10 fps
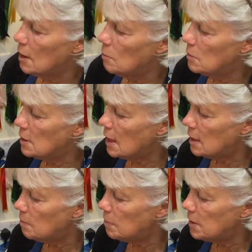would
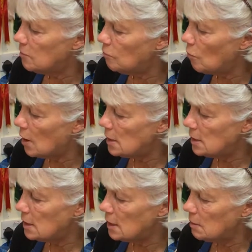add a bit of
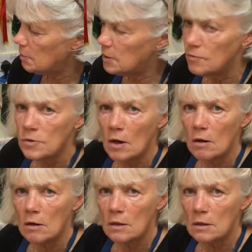white and a bit of
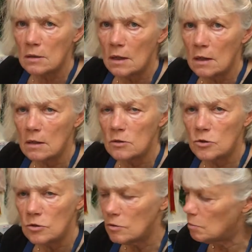dark
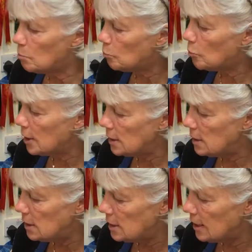to
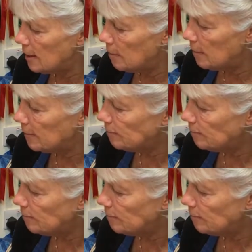brighten it up.